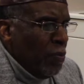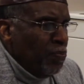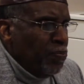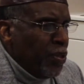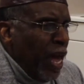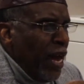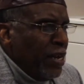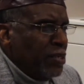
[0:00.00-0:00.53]

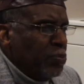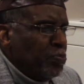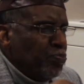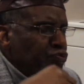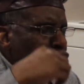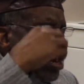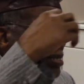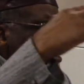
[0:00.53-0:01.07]
takes
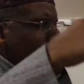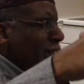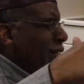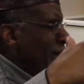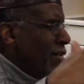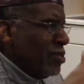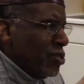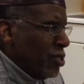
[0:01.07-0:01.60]

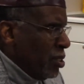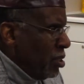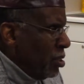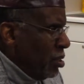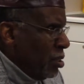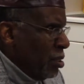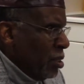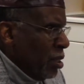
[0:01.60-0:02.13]
precedence
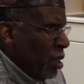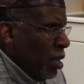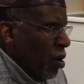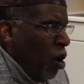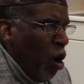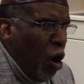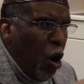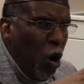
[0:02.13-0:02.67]

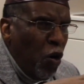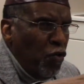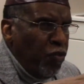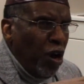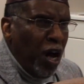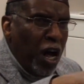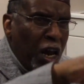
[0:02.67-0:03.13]
over a